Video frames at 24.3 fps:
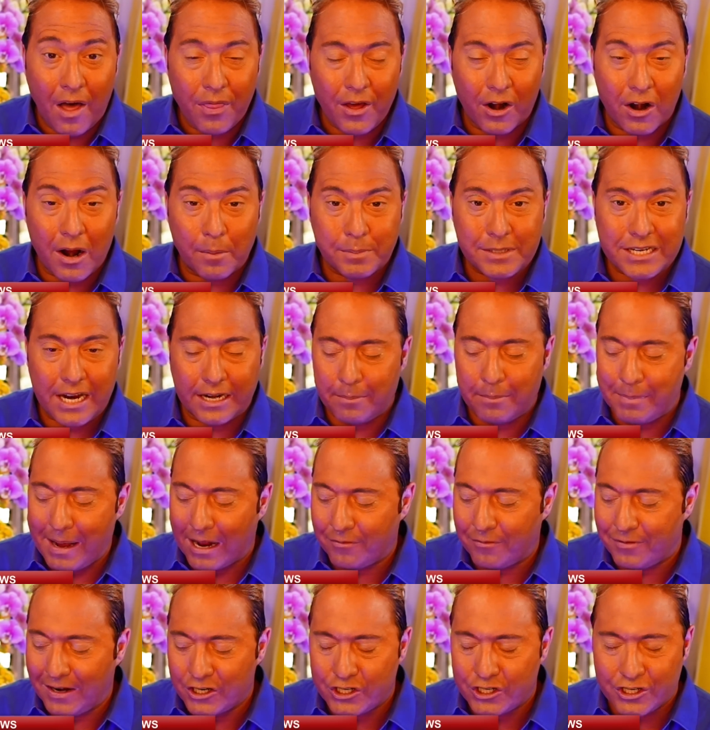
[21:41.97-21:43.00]
The other update
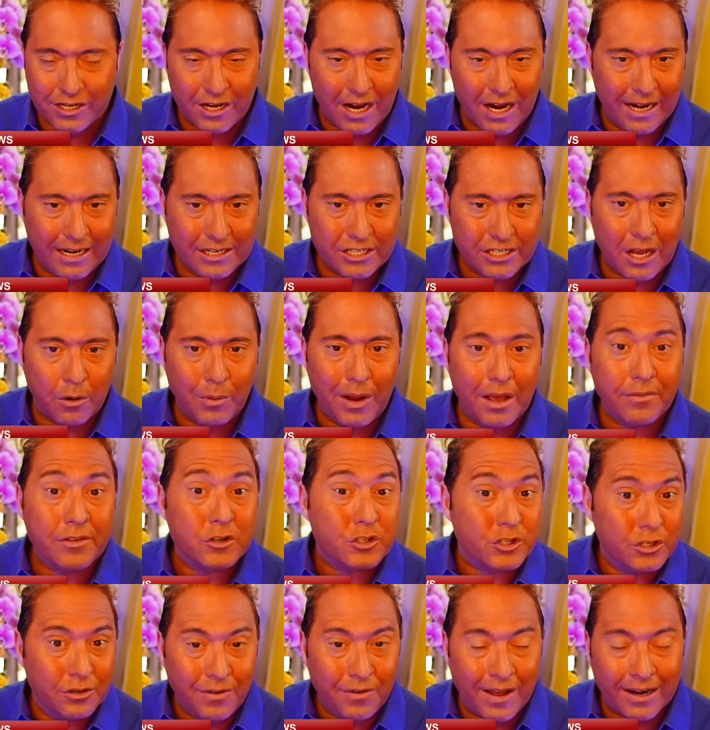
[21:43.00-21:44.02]
about inflation tonight is that we
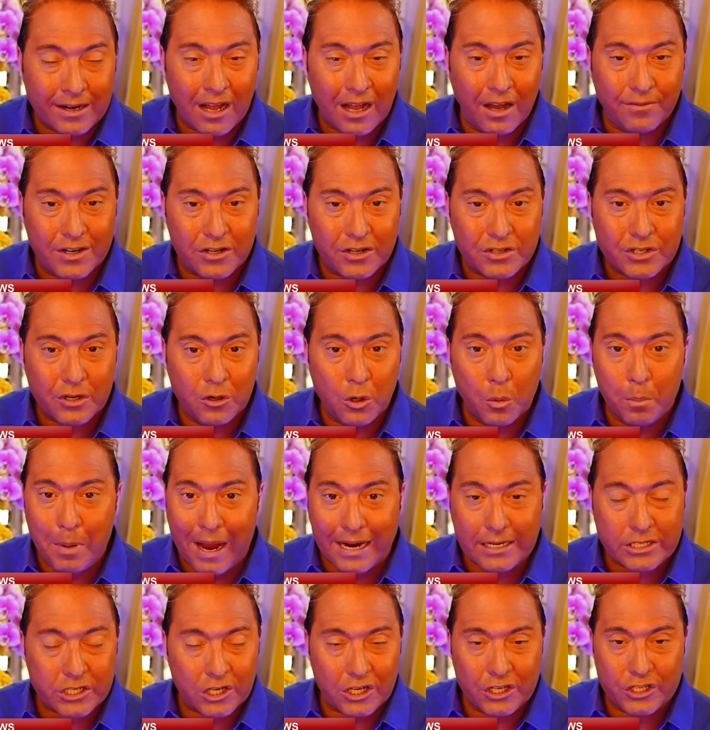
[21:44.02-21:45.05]
have those two Fed governors
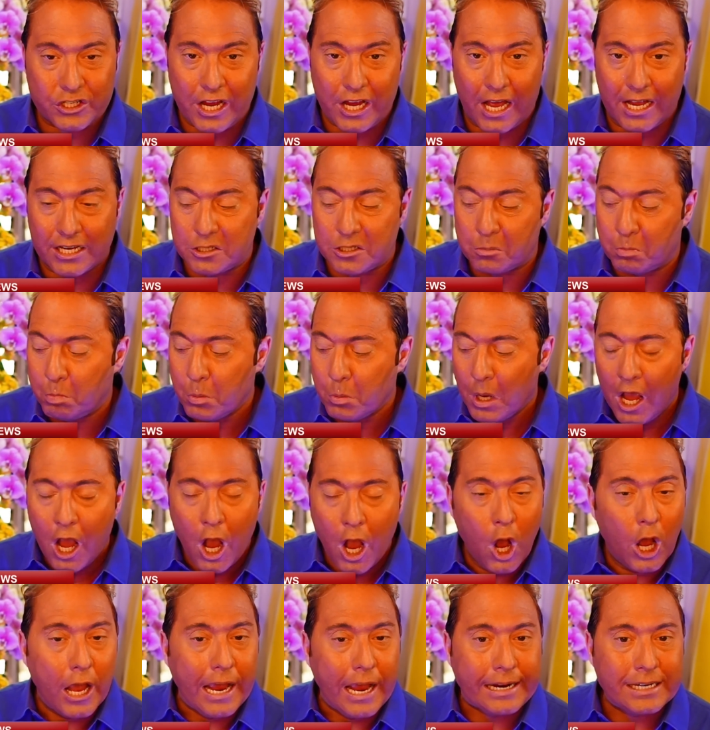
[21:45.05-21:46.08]
who basically says
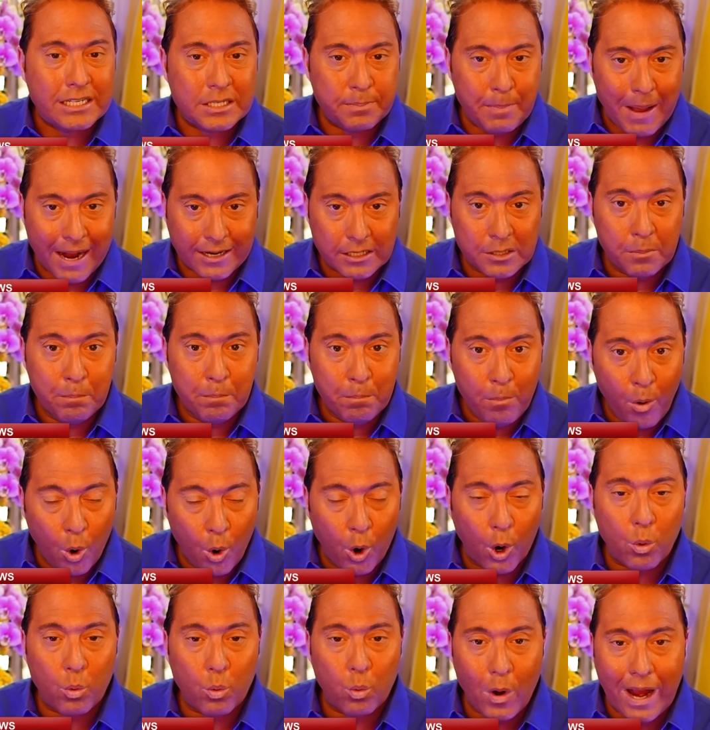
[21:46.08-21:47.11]
expect
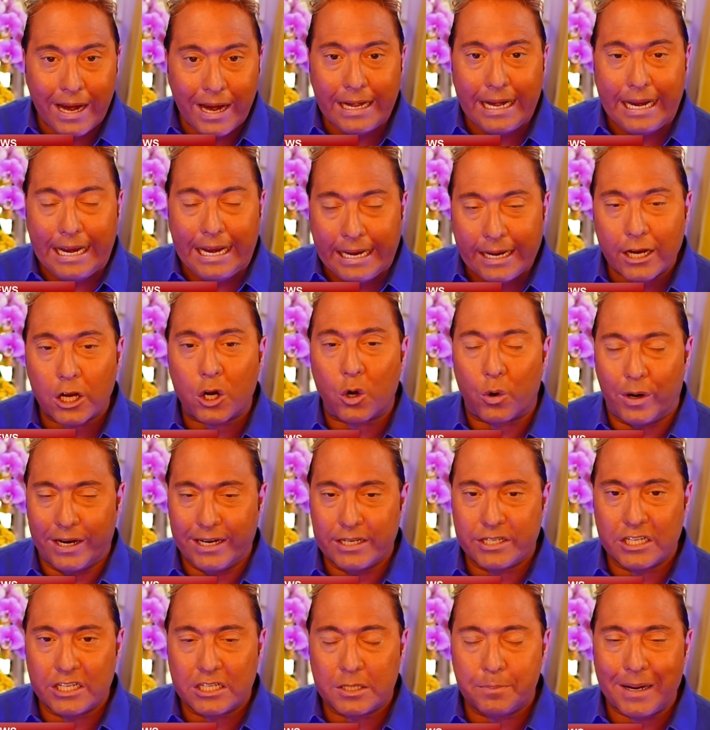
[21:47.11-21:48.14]
more rate
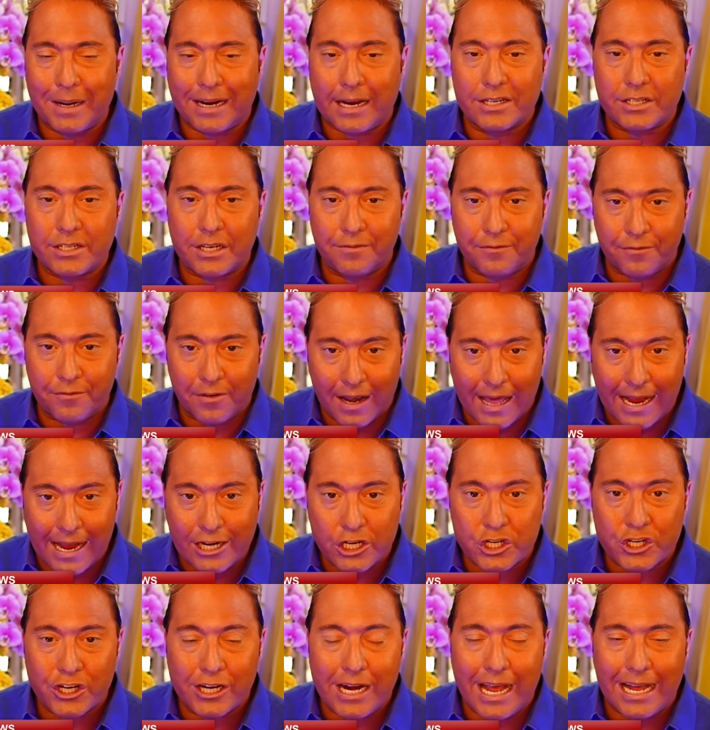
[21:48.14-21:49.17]
increases because
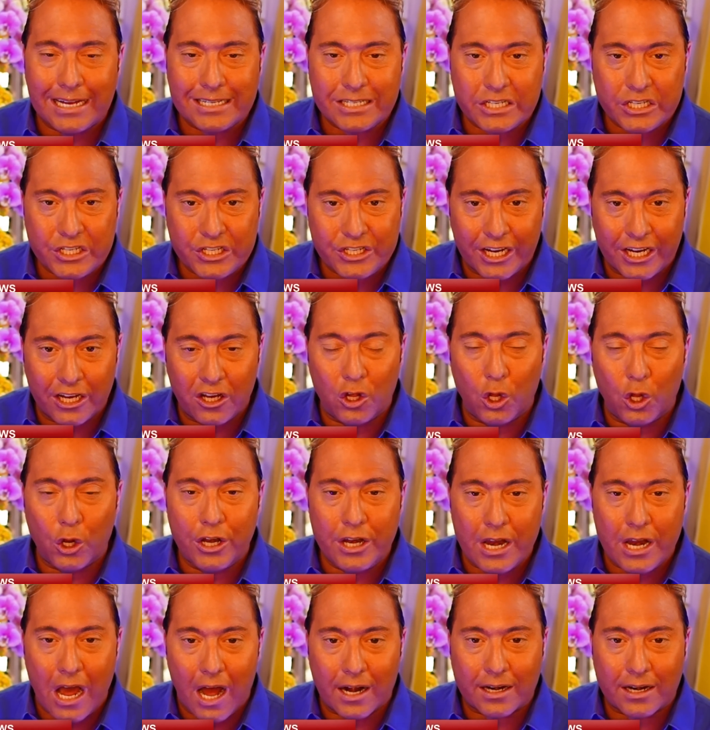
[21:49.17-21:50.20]
inflation has
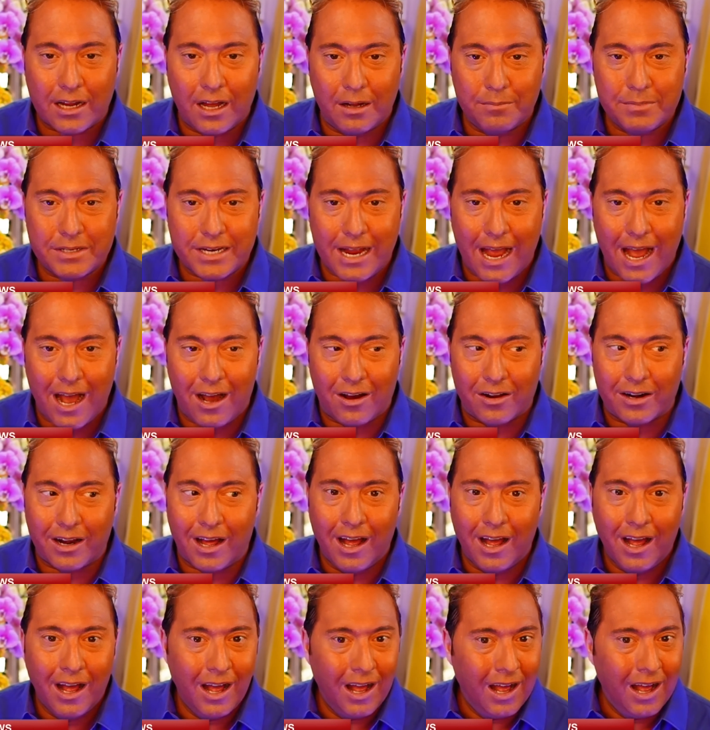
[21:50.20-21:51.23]
still not come
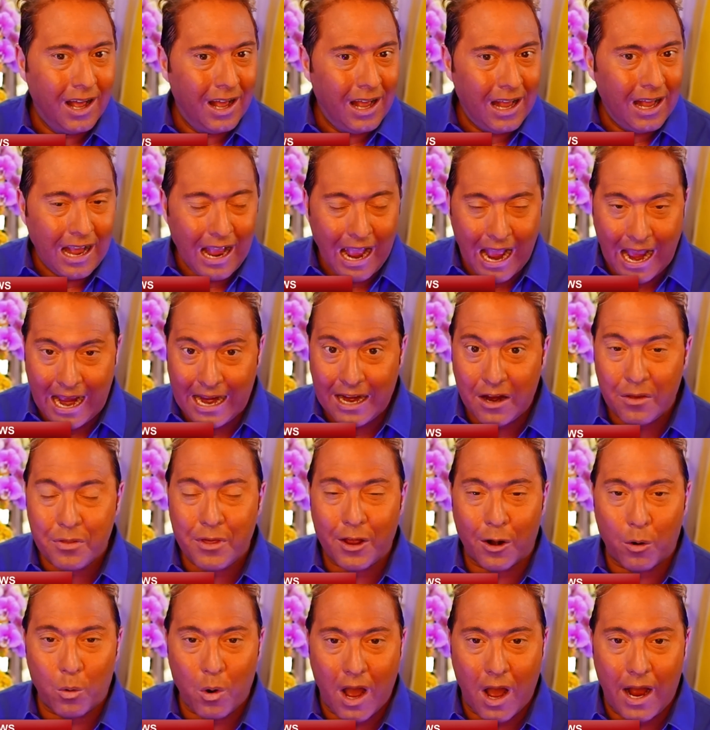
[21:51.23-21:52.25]
down.
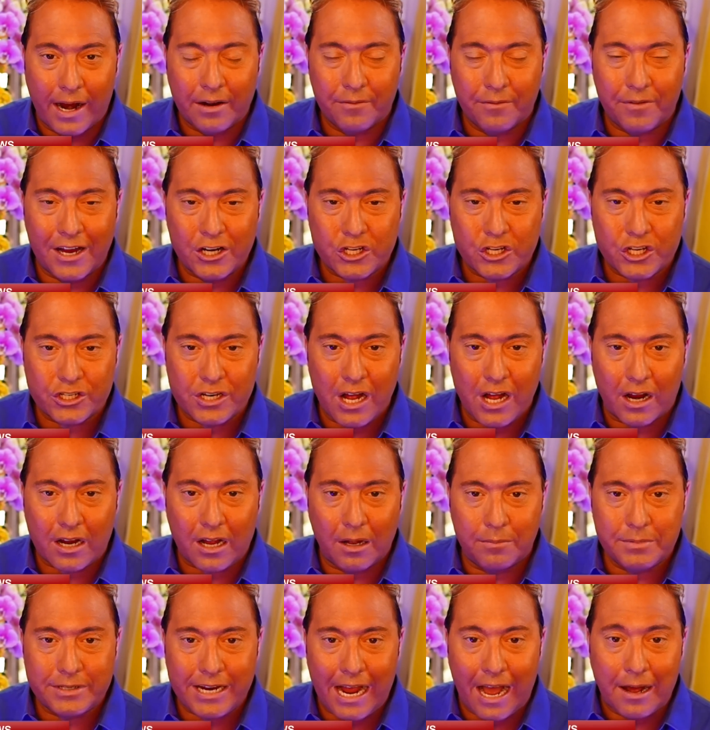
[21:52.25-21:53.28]
A, they're right. Inflation has
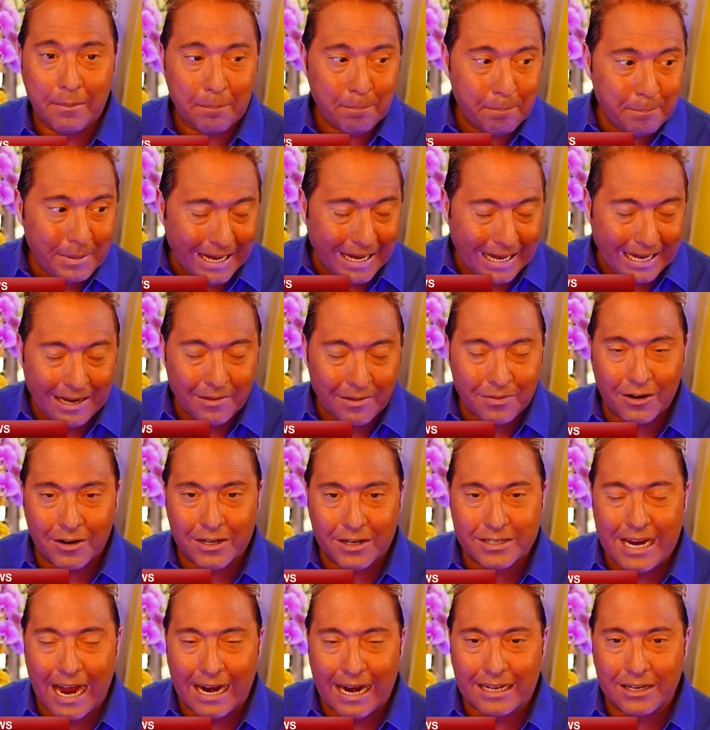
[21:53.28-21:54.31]
not come down. B,
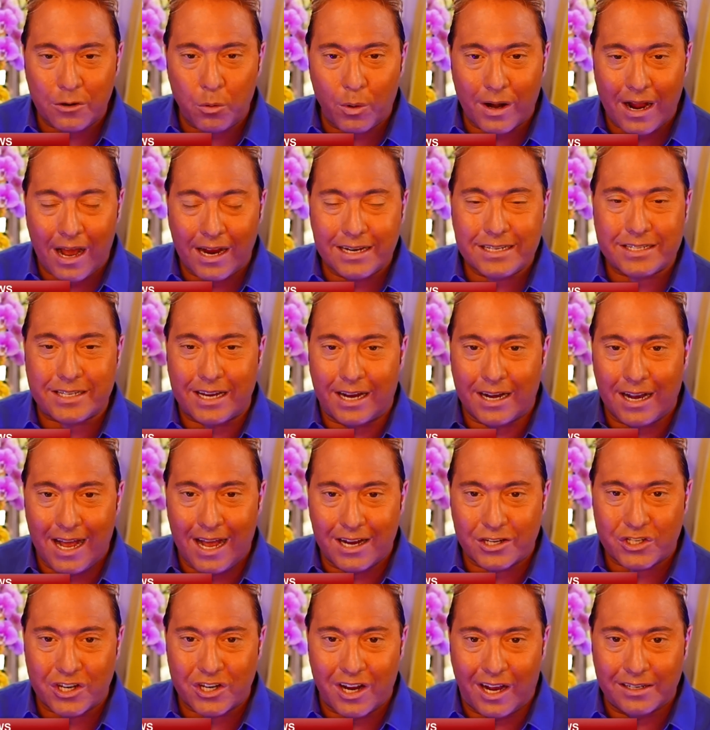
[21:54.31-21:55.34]
they're exactly what I
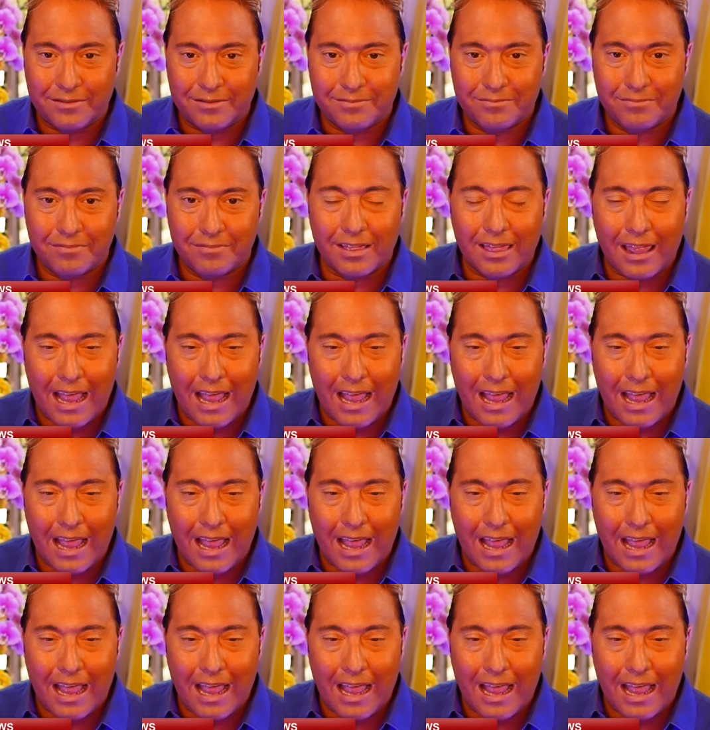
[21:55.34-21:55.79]
said last night.